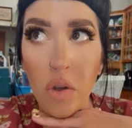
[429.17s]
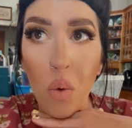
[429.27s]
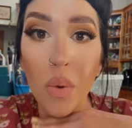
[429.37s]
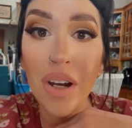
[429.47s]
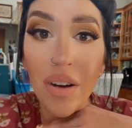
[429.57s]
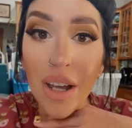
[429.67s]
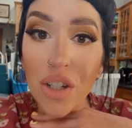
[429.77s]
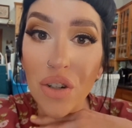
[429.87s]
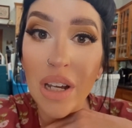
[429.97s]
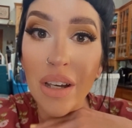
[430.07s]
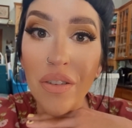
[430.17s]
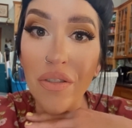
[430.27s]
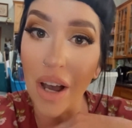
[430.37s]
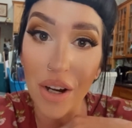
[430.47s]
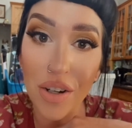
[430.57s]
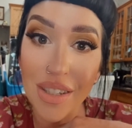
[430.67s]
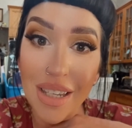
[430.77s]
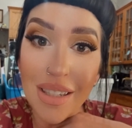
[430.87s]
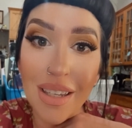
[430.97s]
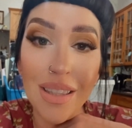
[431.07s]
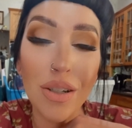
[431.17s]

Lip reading: We are entering fire season.